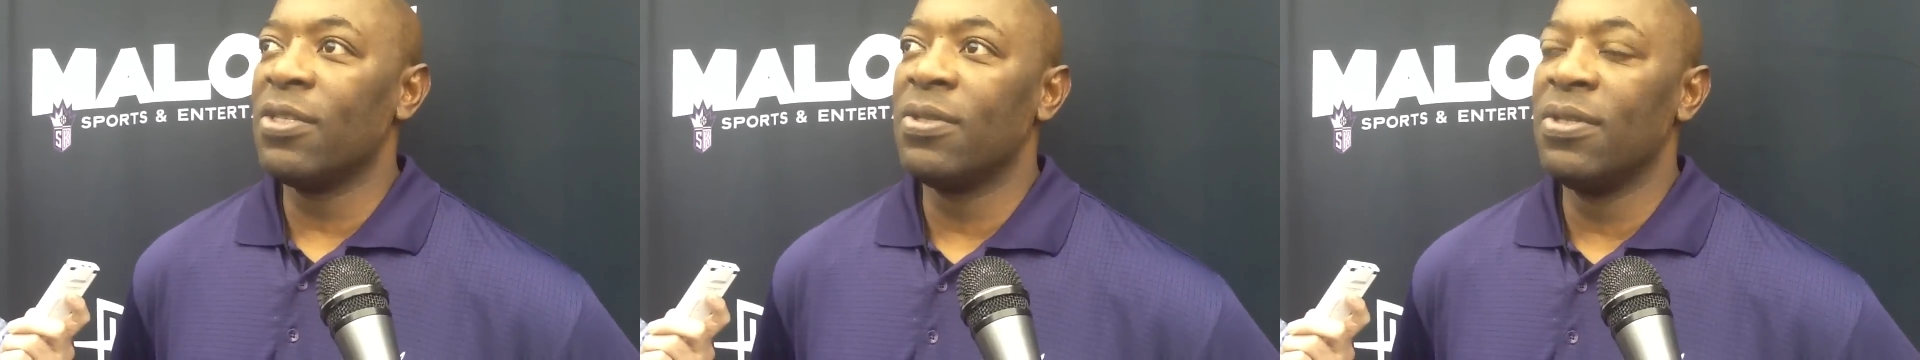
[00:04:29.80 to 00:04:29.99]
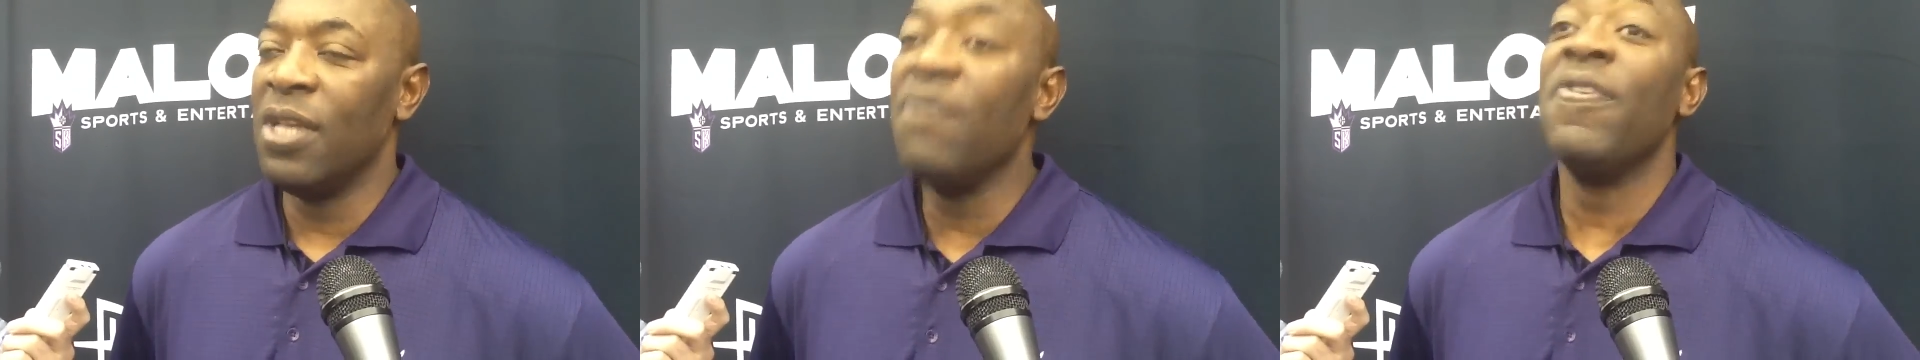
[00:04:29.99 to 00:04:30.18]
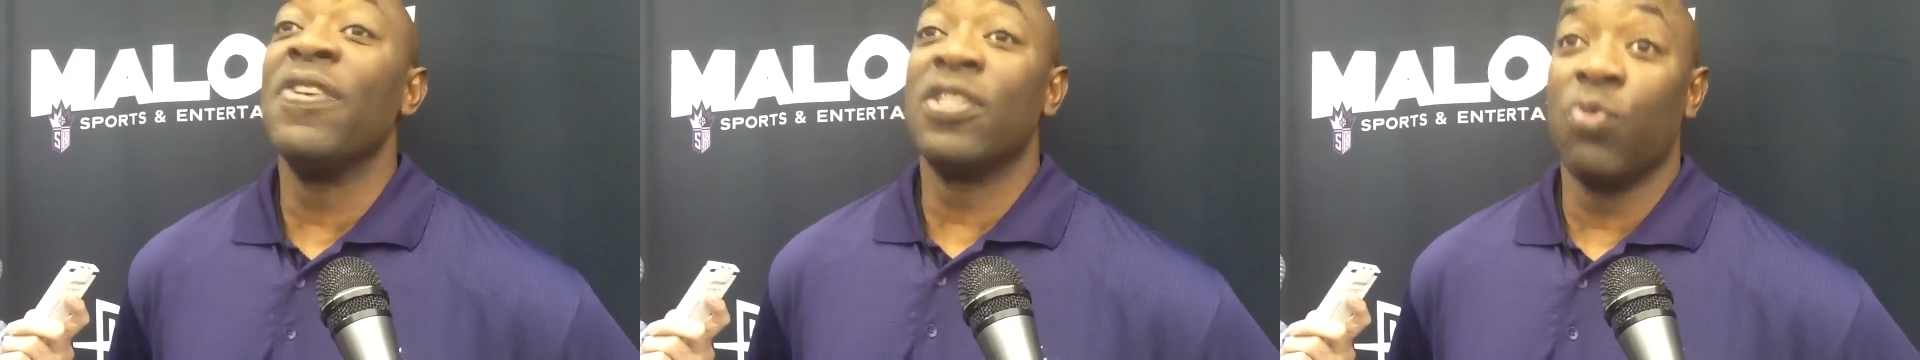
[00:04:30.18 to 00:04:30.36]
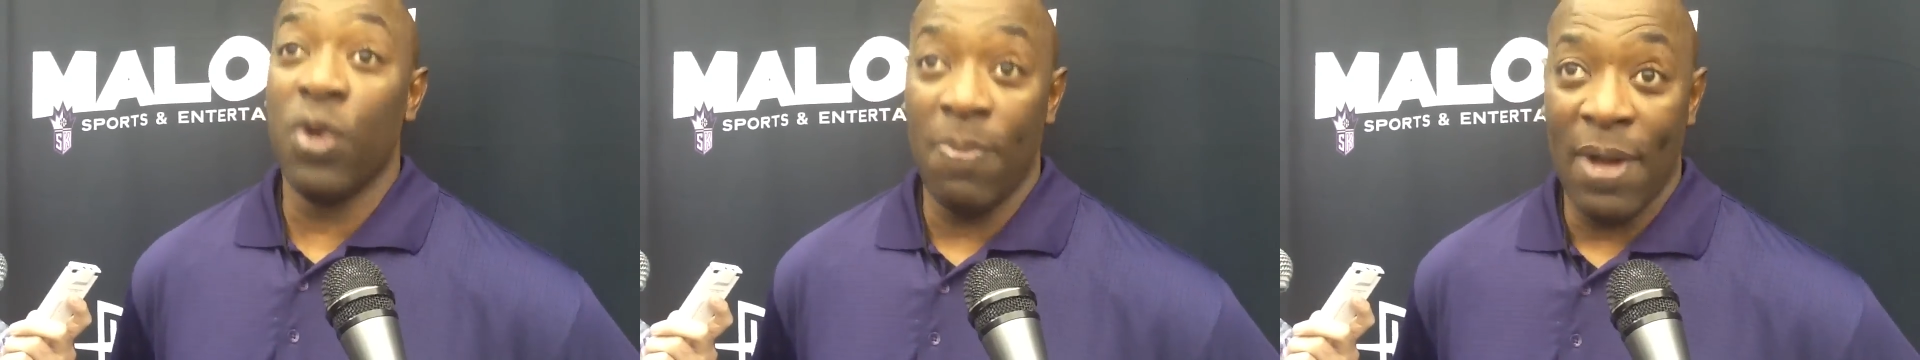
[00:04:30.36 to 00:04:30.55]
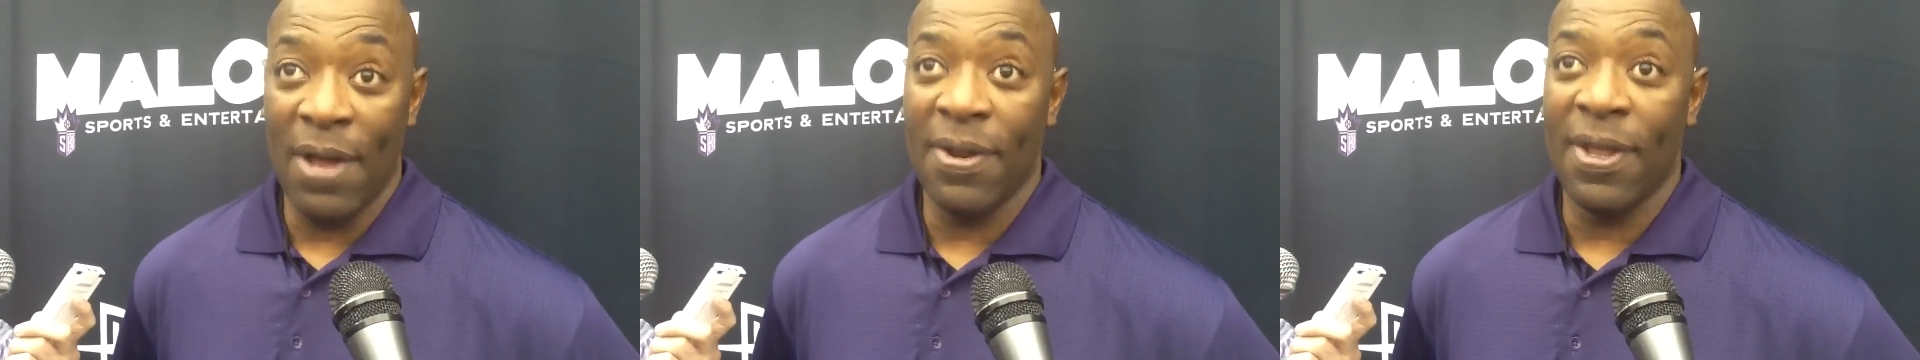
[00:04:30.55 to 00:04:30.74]
defensive
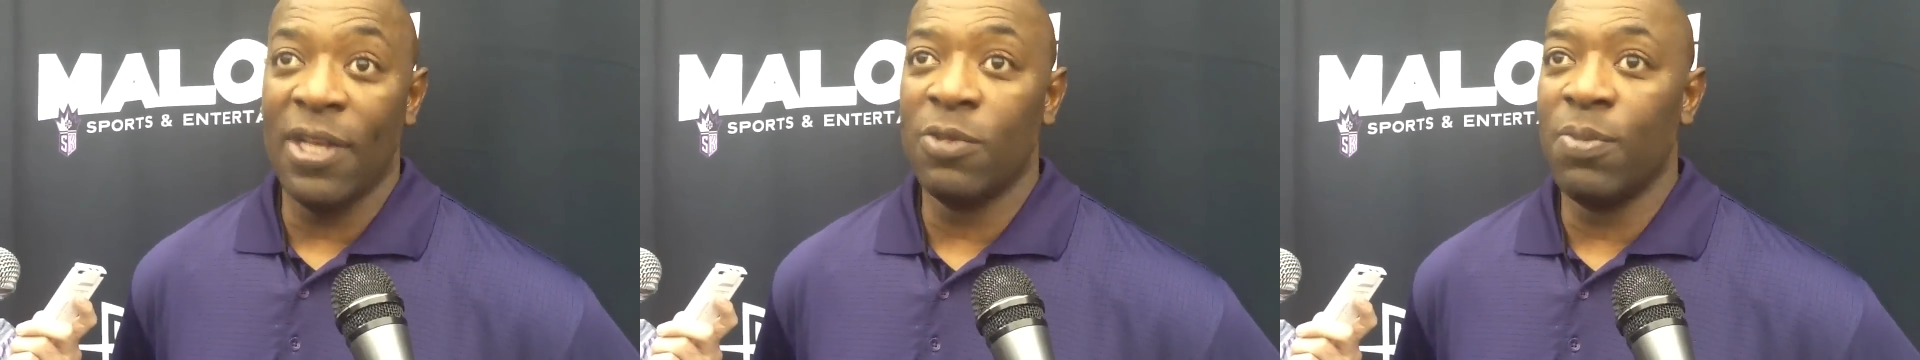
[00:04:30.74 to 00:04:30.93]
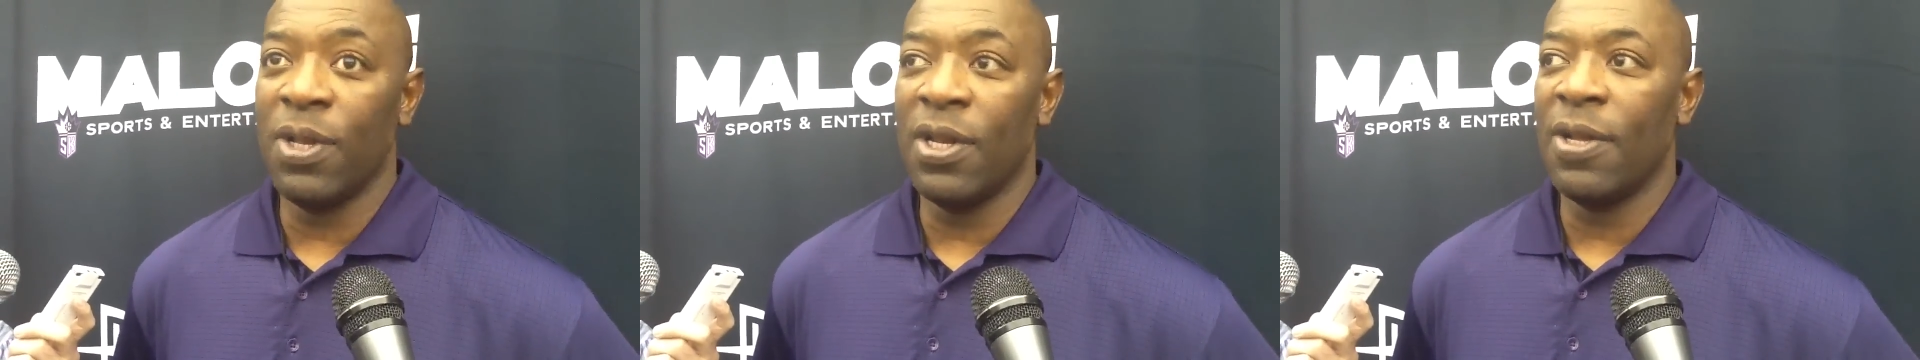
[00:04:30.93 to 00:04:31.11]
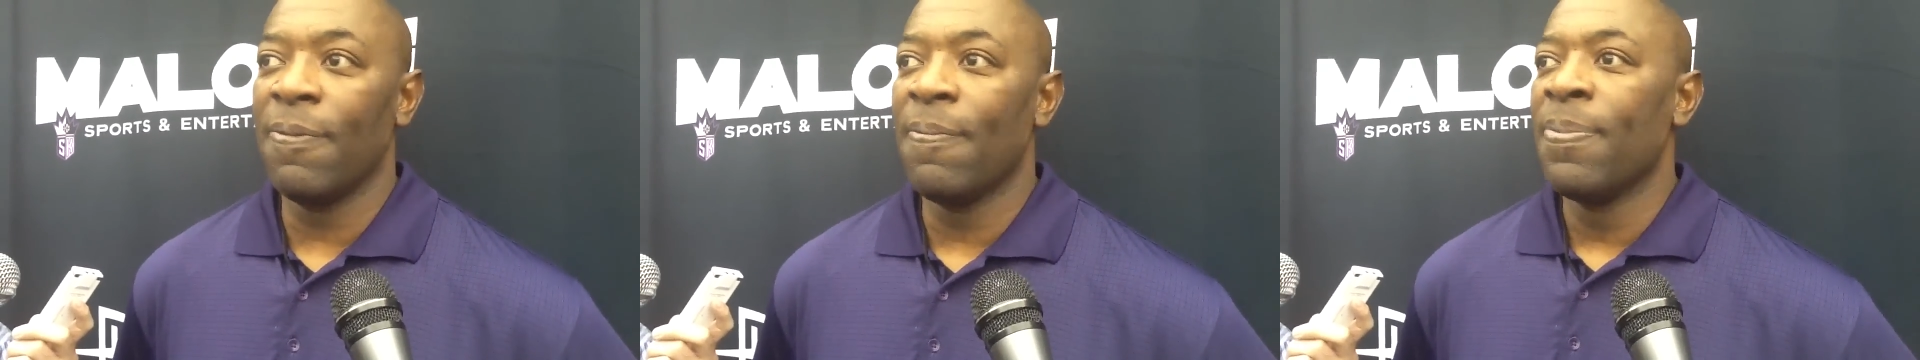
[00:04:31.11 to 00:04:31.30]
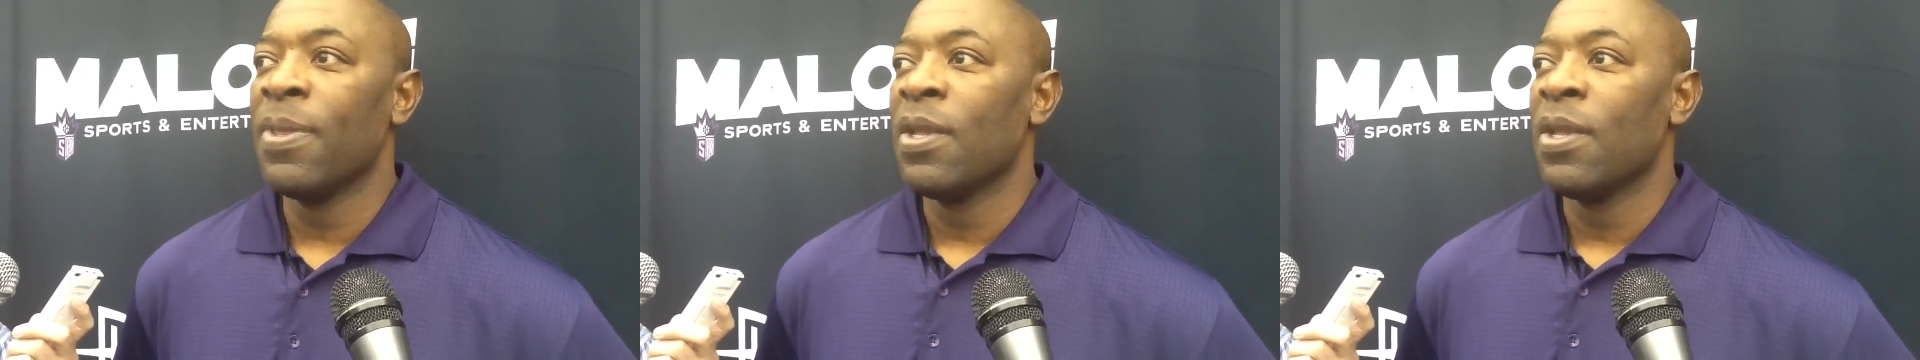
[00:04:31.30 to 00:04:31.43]
rebounding has been a